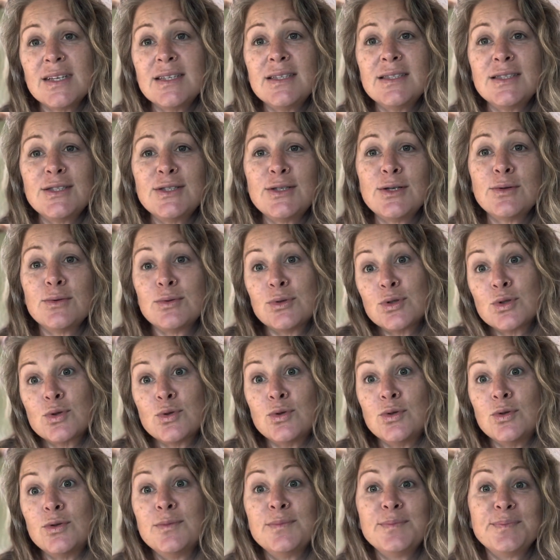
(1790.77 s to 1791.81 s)
So
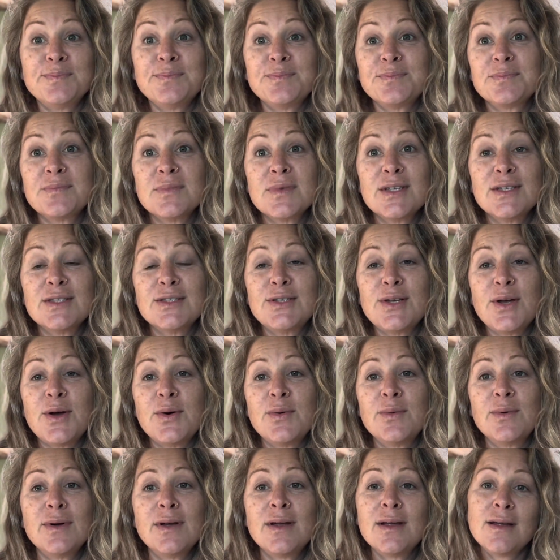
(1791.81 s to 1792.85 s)
school.
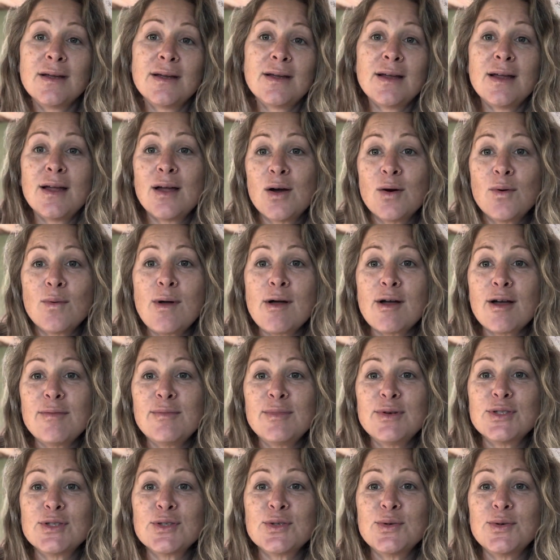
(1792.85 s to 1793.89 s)
So welcome
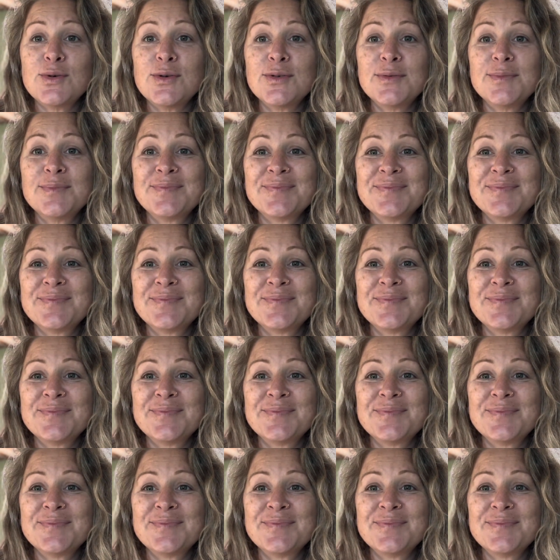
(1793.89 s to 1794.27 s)
to school.